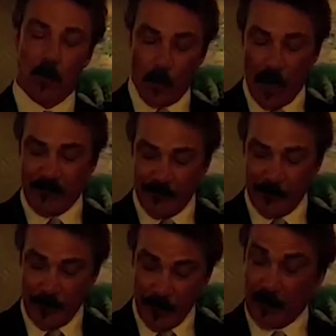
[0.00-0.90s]
my
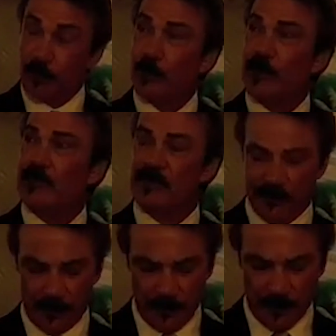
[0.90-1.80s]
wife, Michael
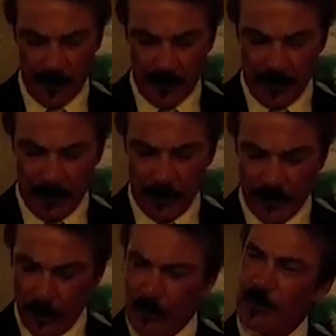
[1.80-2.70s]
Rivas,
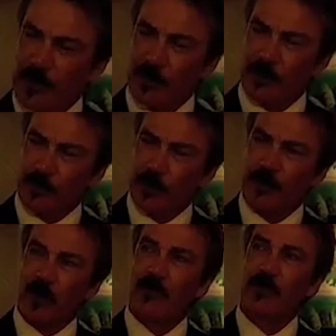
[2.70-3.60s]
who encouraged me to,
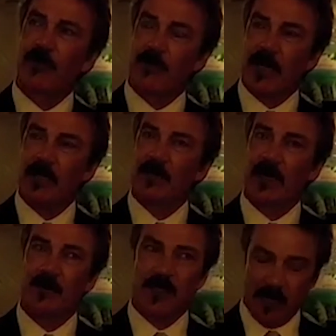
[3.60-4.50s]
to evolve into the
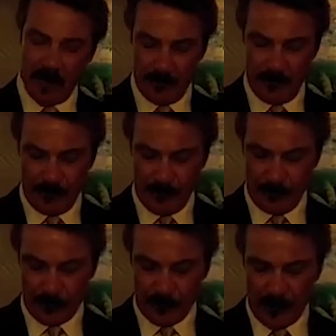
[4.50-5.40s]
man that I've become,
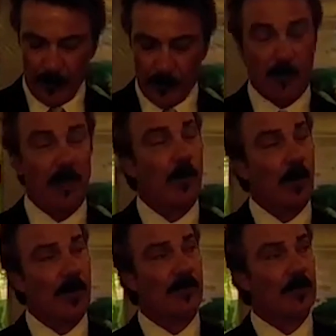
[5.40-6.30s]
and who is my
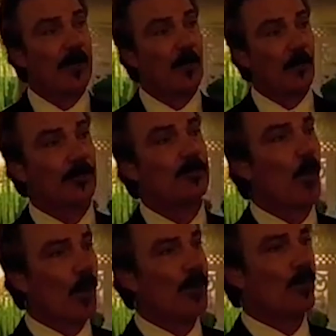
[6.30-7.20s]
partner in most
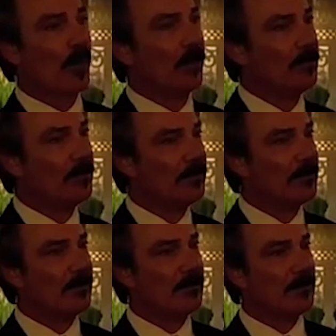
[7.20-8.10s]
important role,
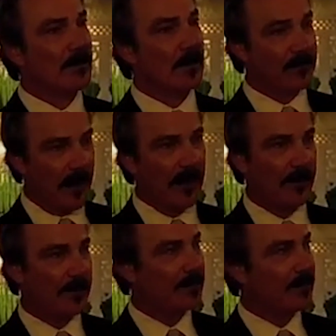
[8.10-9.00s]
a
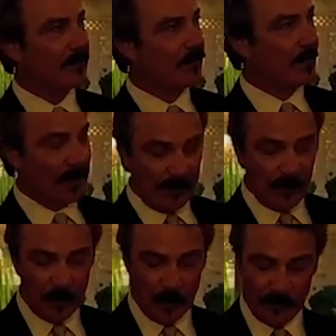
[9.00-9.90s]
father to my
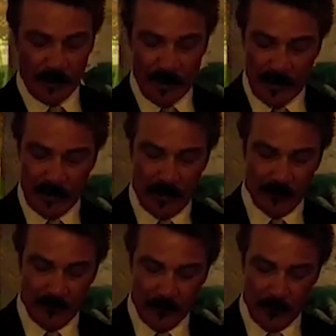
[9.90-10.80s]
11 year old son
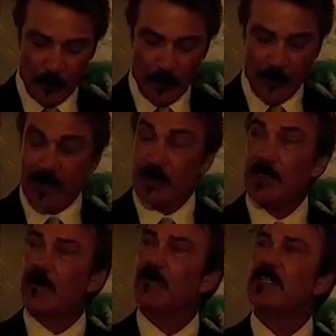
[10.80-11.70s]
Eli, who
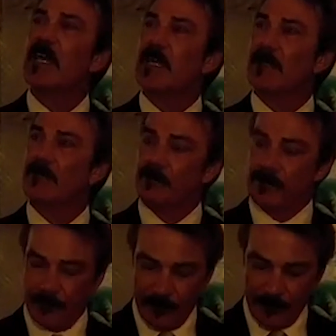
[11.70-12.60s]
reminds me every day
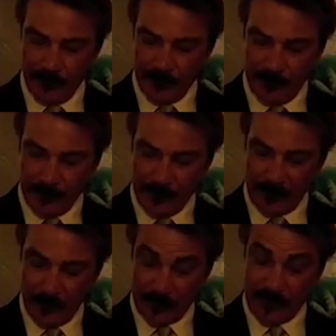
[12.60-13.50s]

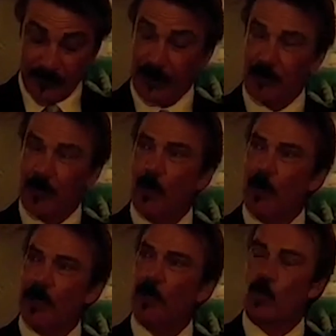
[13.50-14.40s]
that if we are sincere
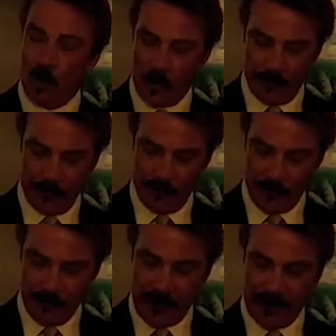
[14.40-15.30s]
about wanting a world
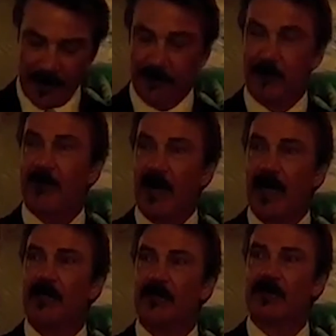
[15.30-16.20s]
that is safe from
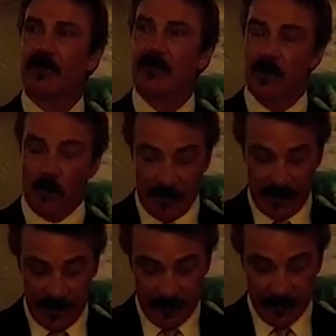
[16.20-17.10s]
violence.
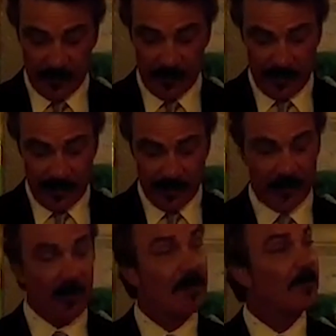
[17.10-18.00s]
We need to
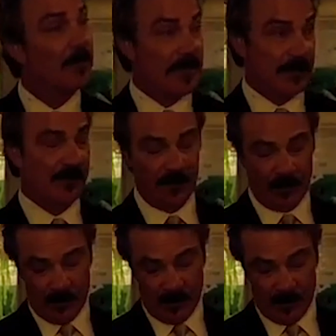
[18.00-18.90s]
teach peace